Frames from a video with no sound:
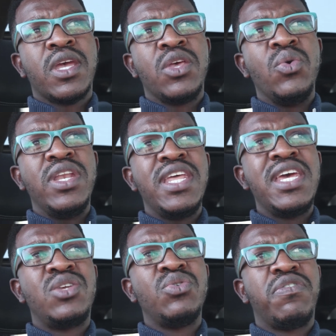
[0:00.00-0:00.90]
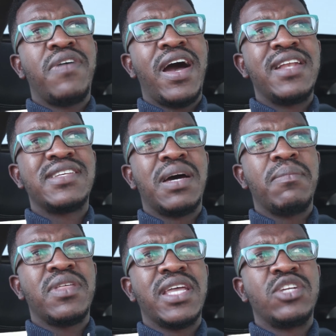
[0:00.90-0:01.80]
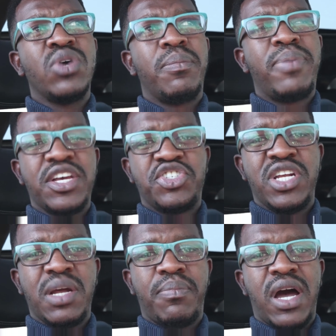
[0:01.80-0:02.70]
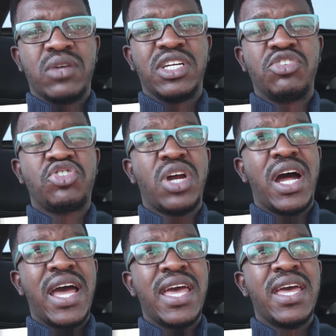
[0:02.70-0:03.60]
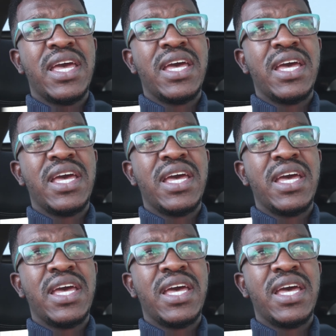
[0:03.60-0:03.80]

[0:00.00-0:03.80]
you need to find something that you are passionate about and try